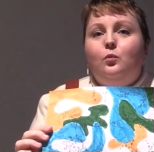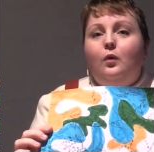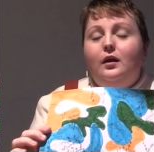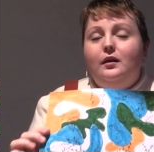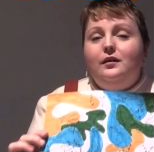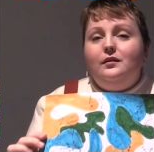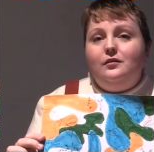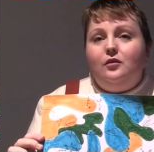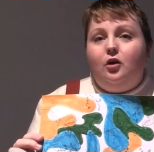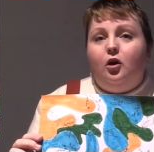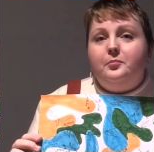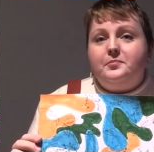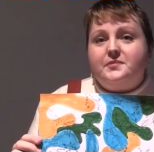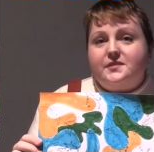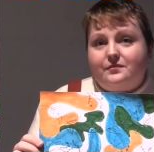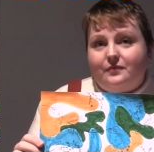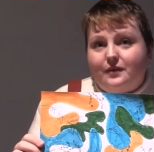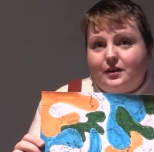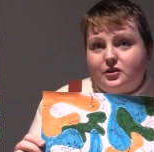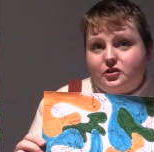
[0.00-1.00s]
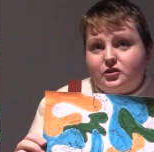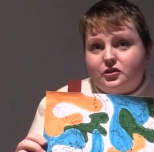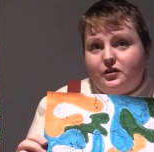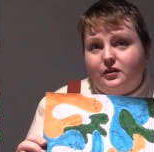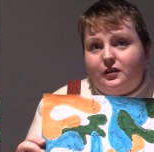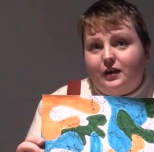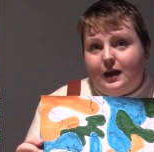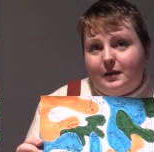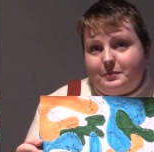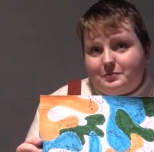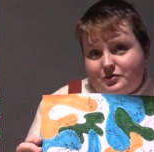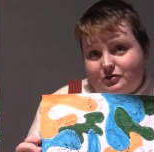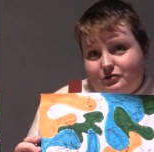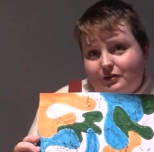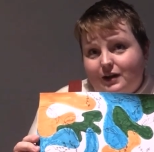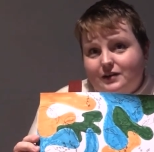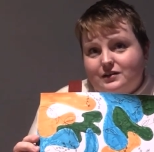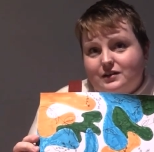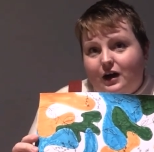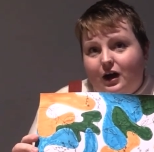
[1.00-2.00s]
One observational
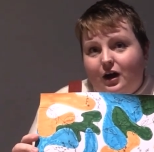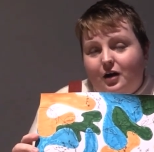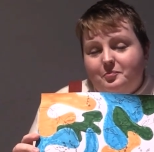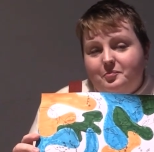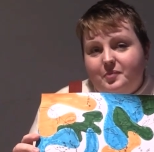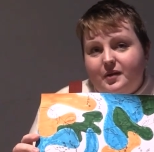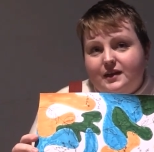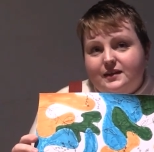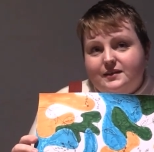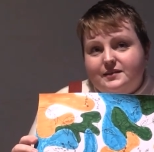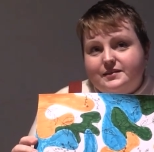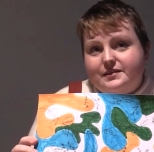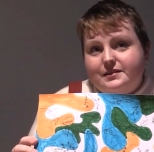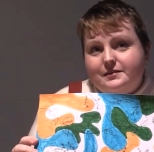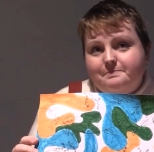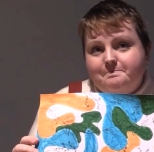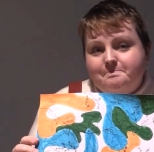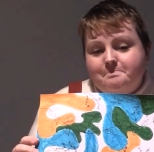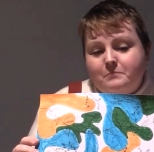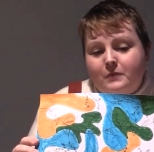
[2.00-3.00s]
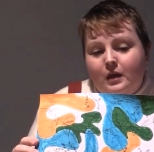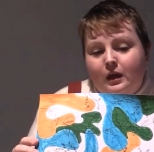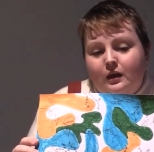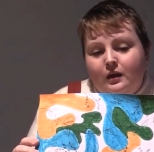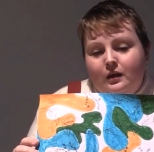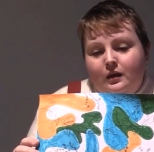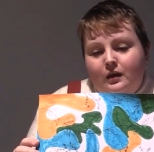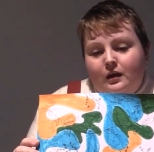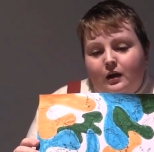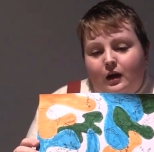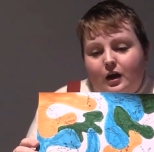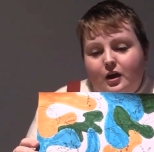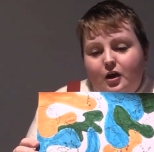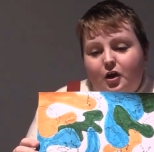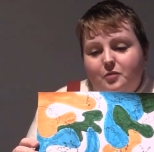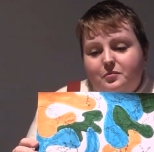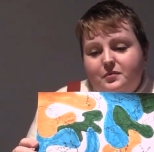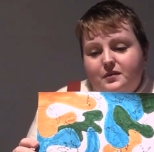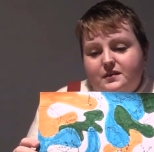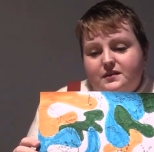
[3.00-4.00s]
abstract art piece. I
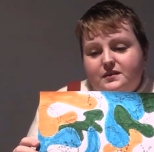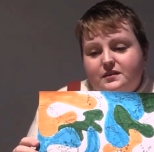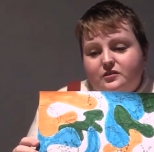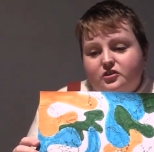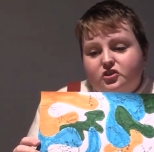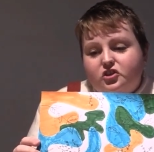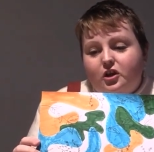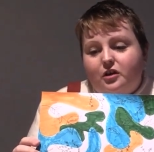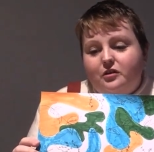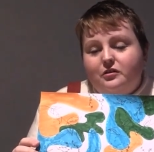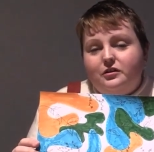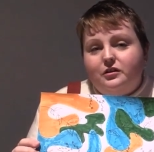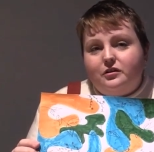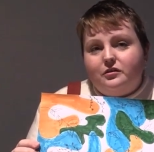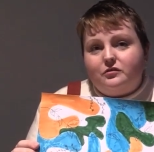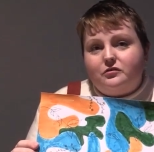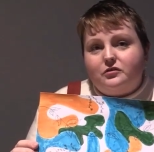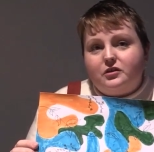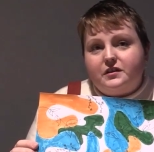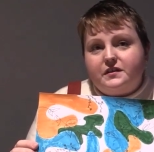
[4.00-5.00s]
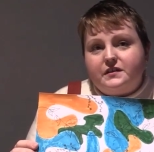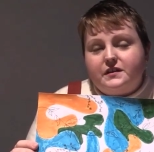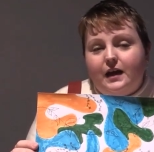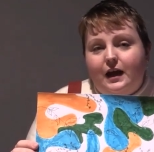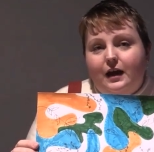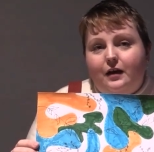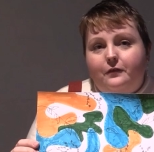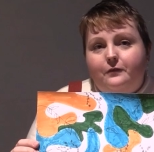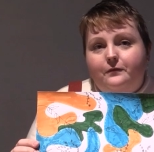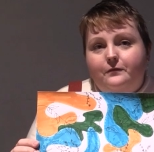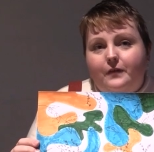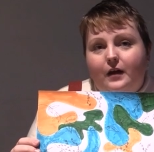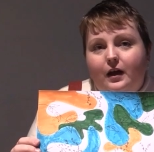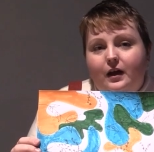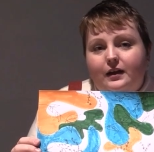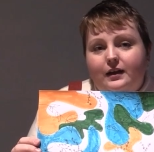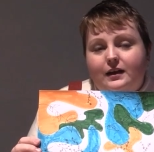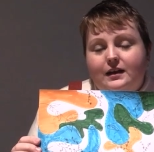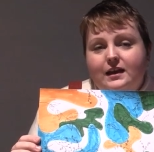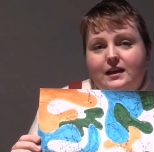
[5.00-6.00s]
hope that this has shown you just how
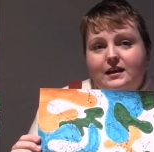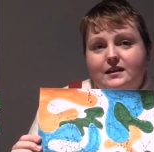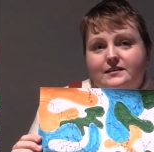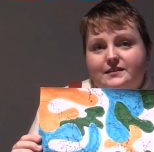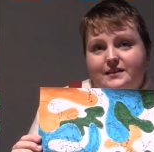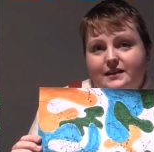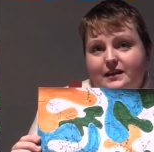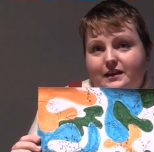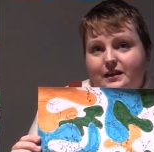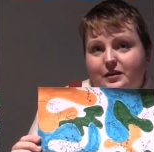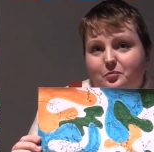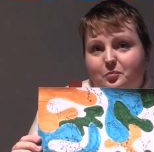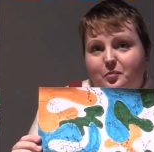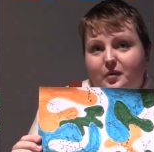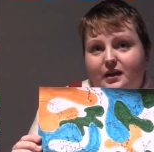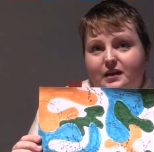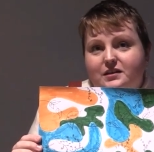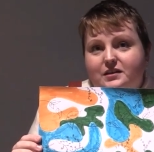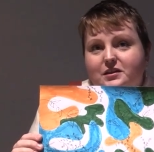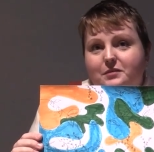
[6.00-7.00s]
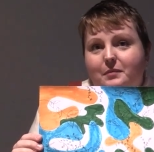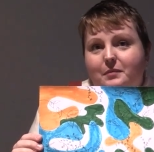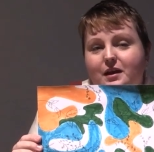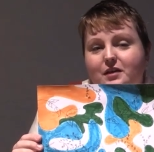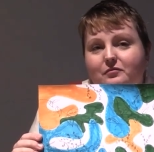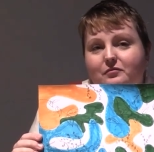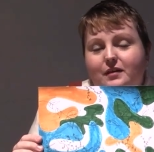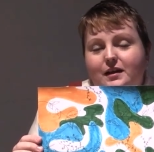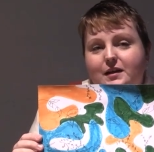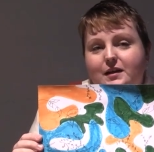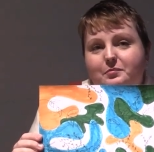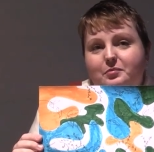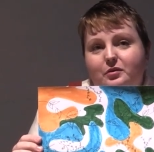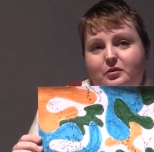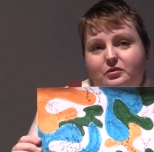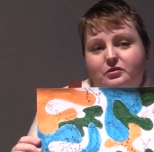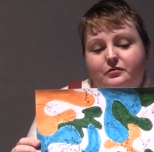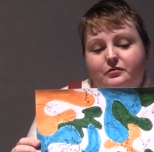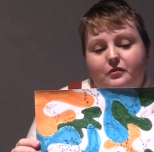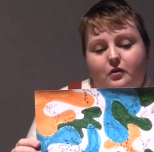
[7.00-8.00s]
fun and easy it can be to make really
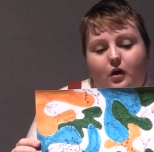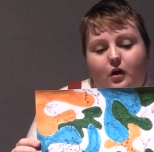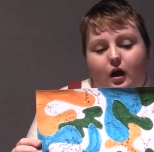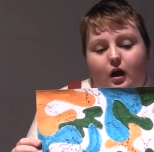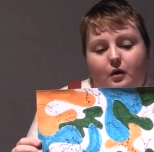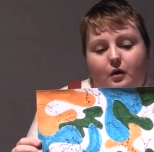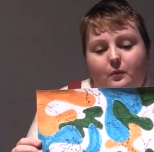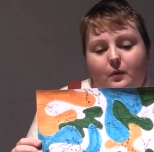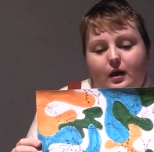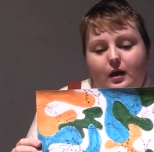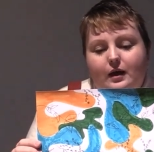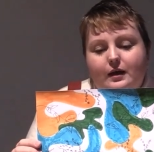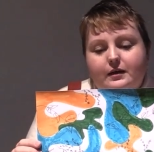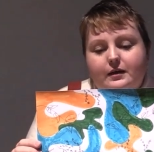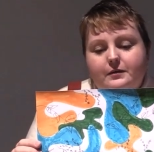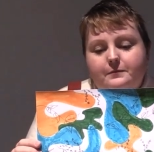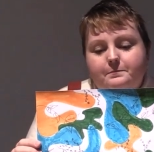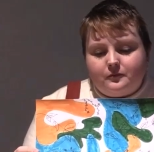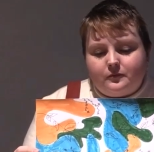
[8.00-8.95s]
beautiful artwork.